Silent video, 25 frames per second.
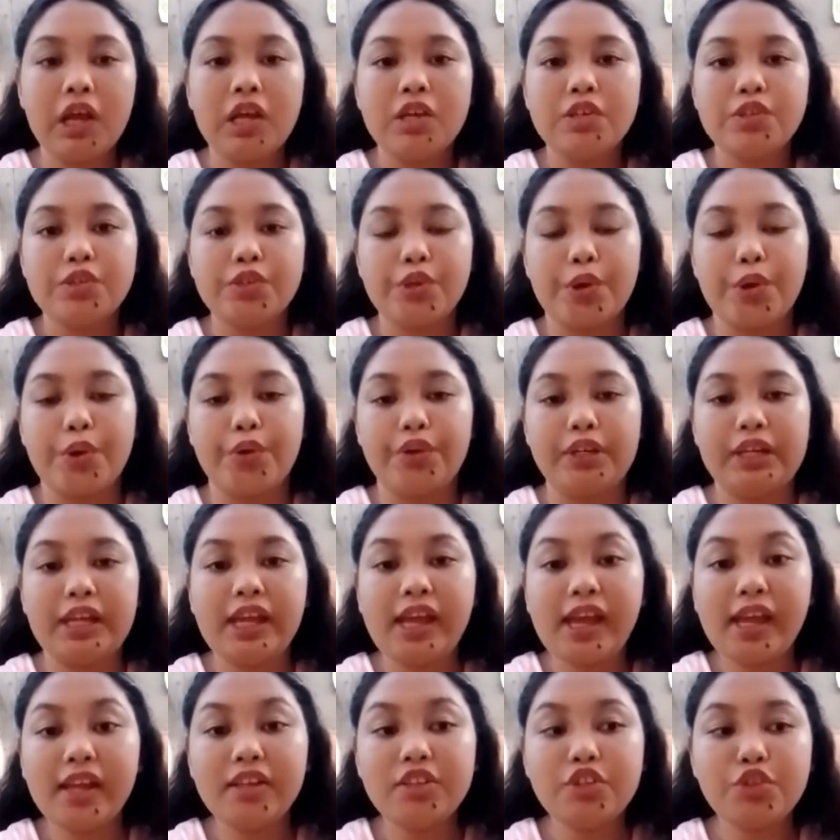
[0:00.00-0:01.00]
So,
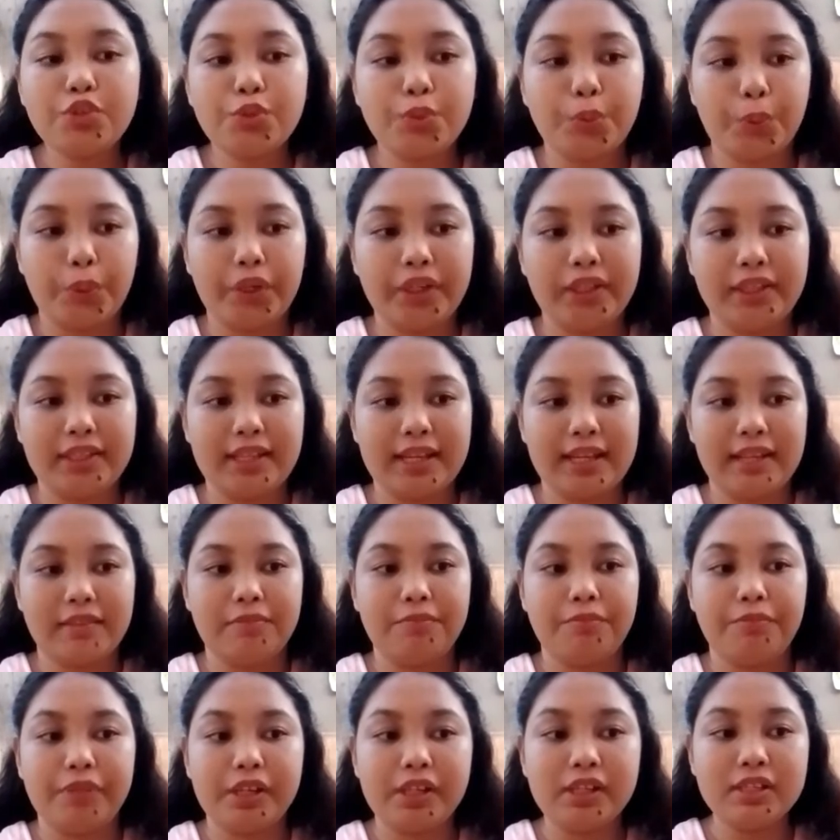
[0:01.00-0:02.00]
they ensure
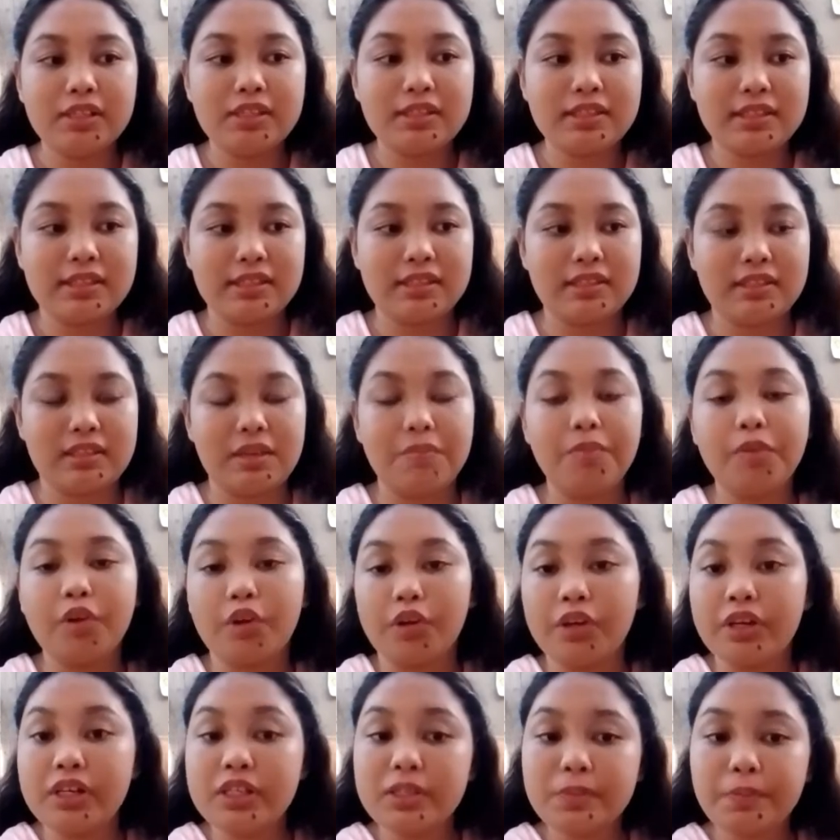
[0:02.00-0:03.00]
that built system
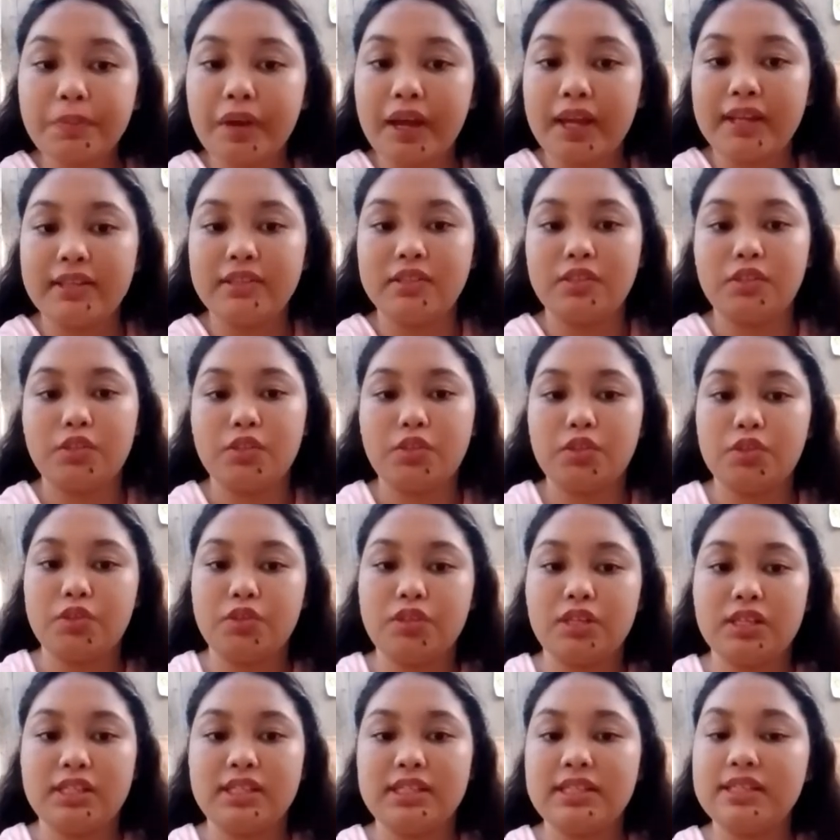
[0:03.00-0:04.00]
correspond to
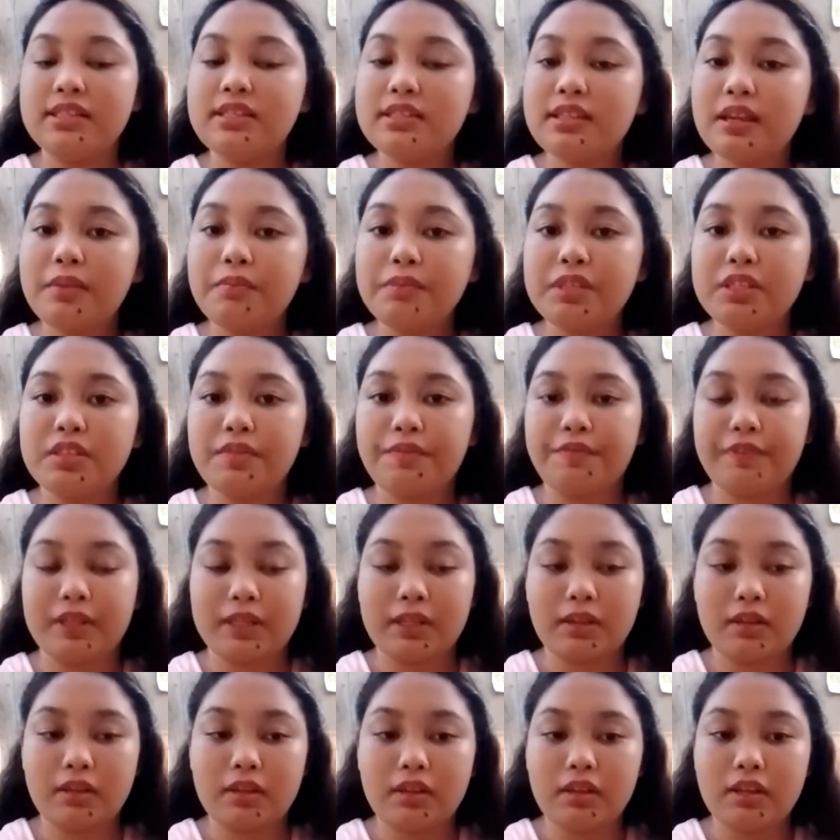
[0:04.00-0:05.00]
the system
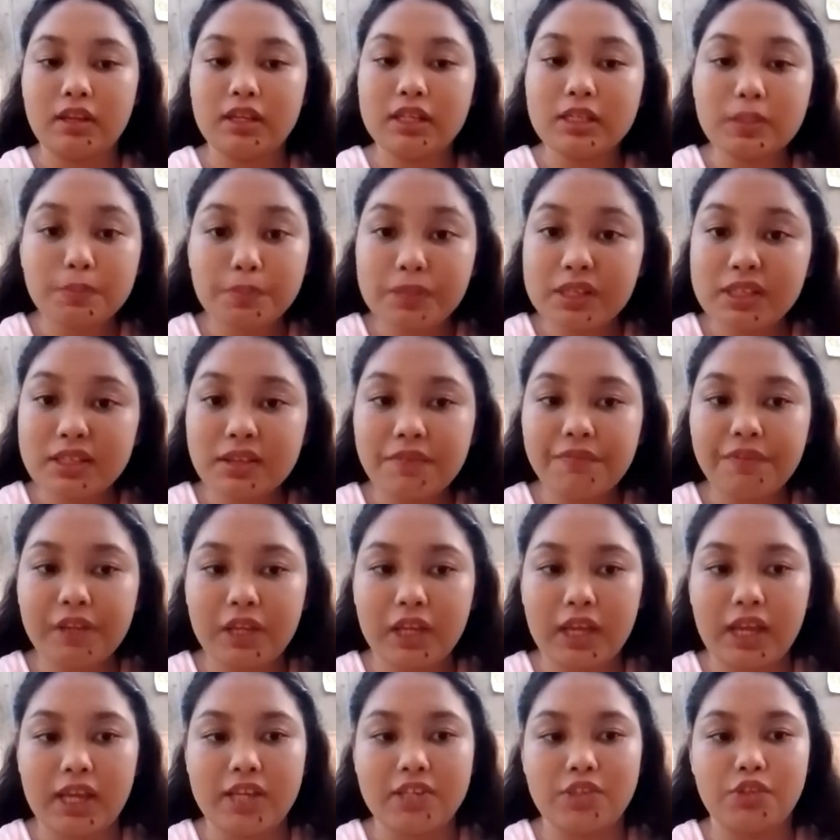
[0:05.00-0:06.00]

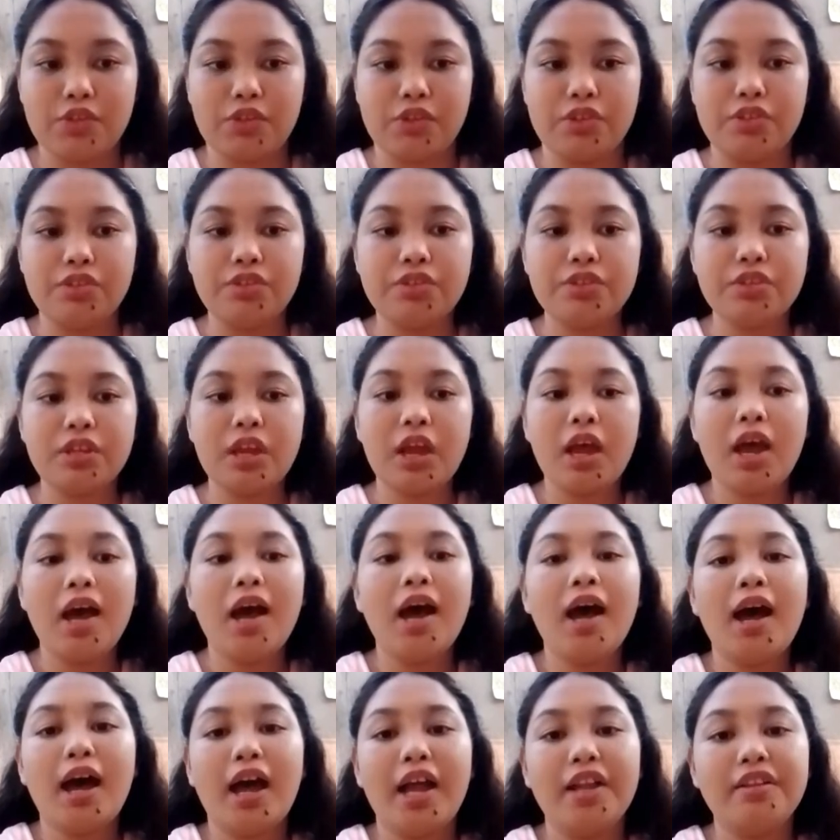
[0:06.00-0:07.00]
specifications
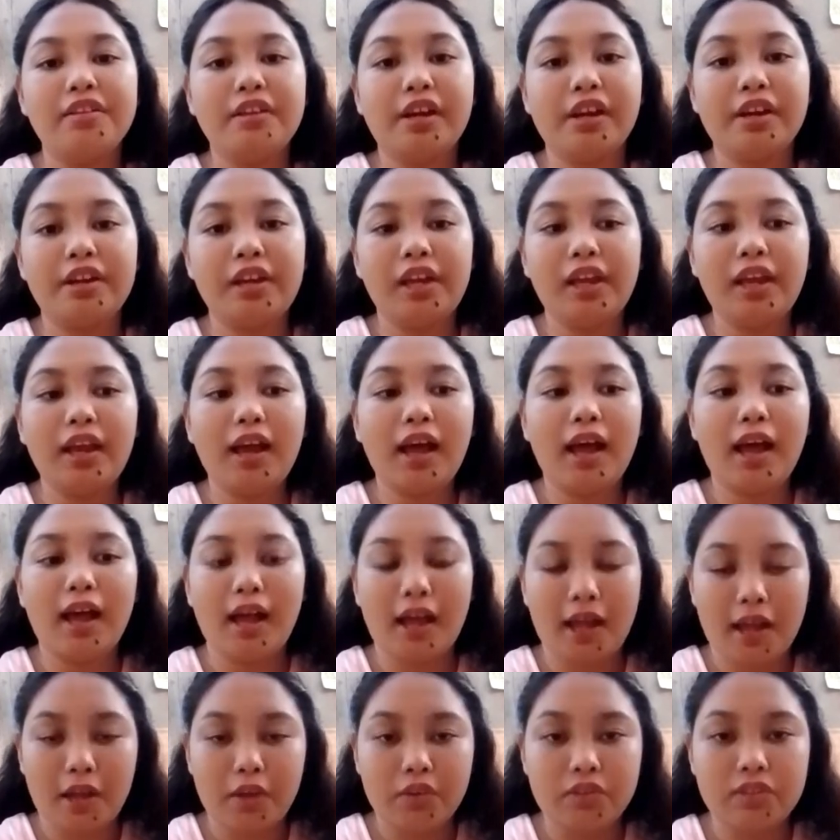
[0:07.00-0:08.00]
and carrying
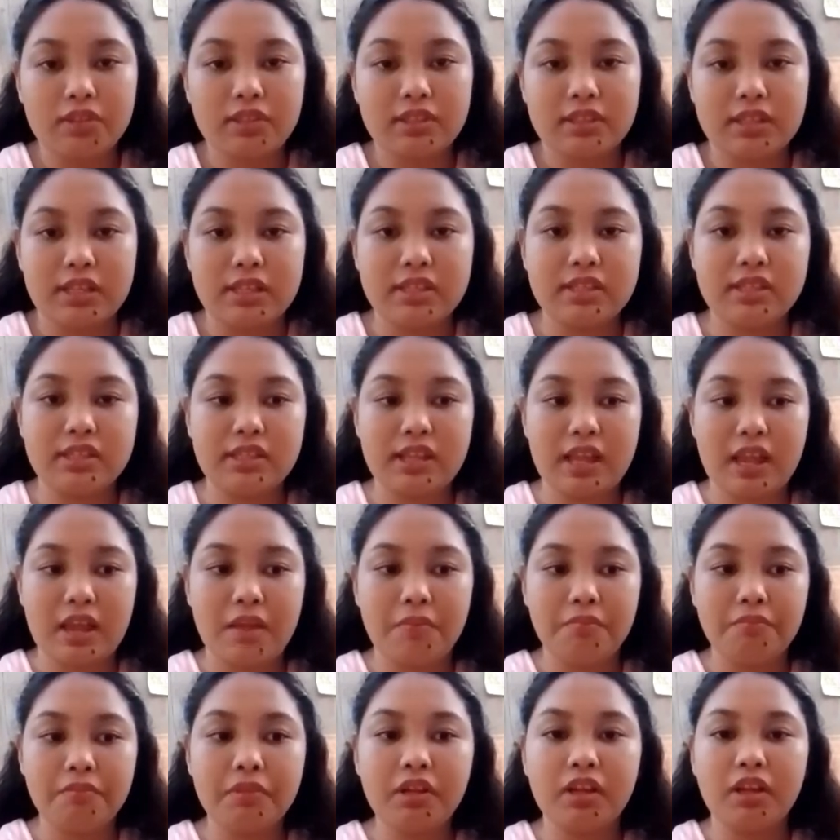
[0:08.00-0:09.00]
out
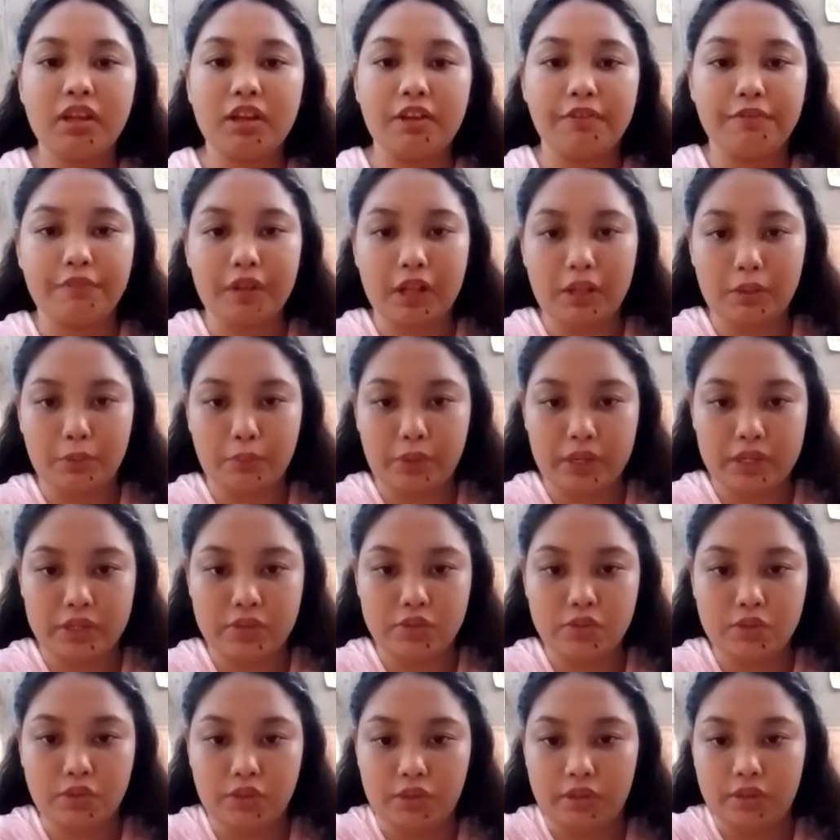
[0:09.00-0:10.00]
system
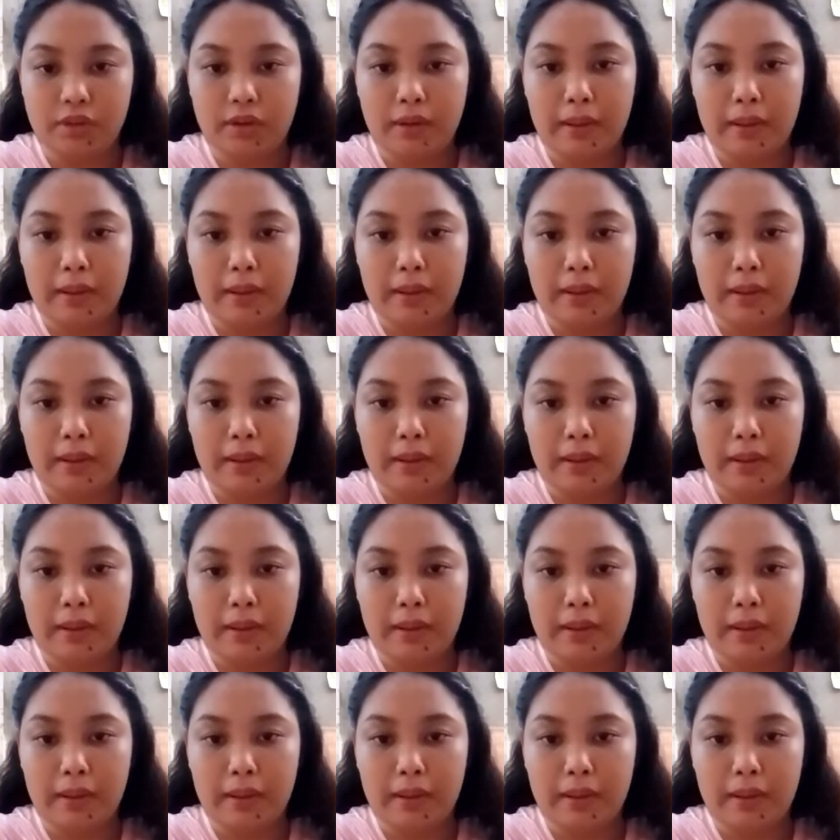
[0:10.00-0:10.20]
evaluation.